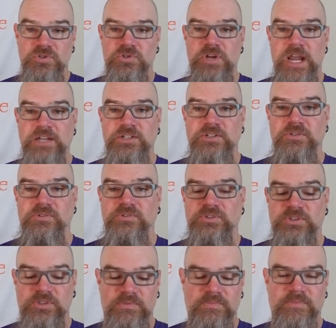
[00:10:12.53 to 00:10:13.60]

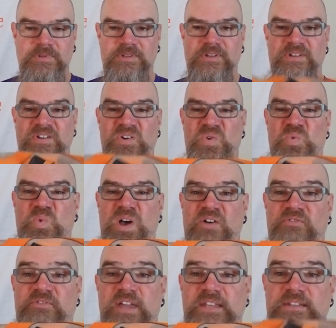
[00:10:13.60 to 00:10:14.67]
tri-shoes,
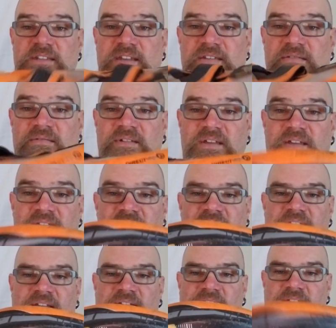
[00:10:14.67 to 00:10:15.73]
well vented
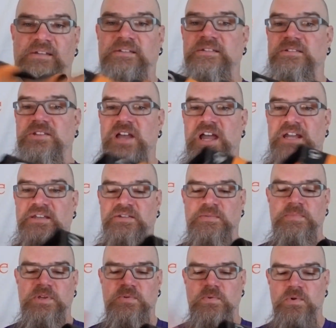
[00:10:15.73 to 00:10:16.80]
and designed
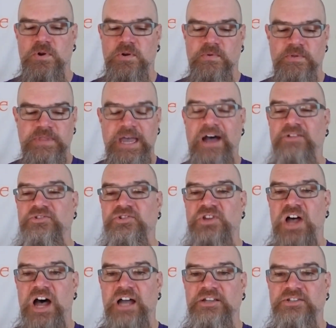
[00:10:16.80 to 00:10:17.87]
to be worn without
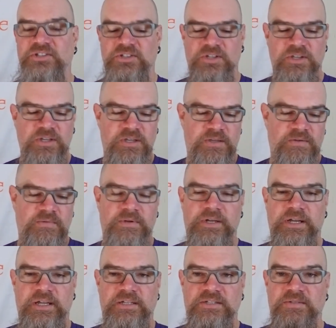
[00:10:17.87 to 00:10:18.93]
socks,
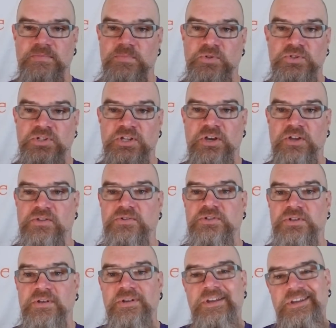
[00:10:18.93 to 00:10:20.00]
whereas most of the
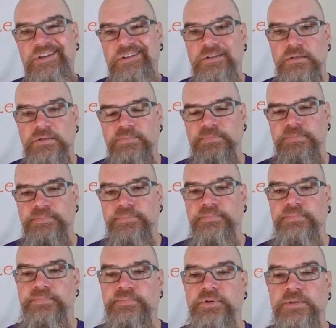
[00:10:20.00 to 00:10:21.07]
others
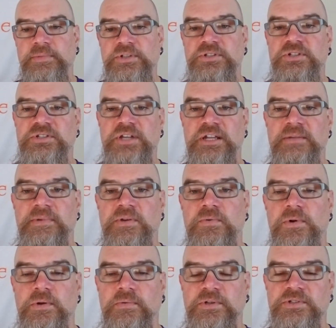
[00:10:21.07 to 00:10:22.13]
pretty much designed to be
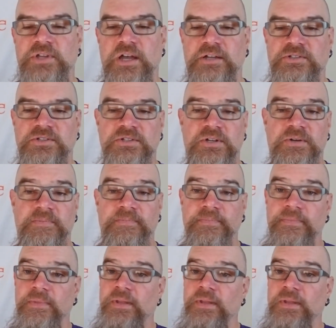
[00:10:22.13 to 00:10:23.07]
worn with socks. So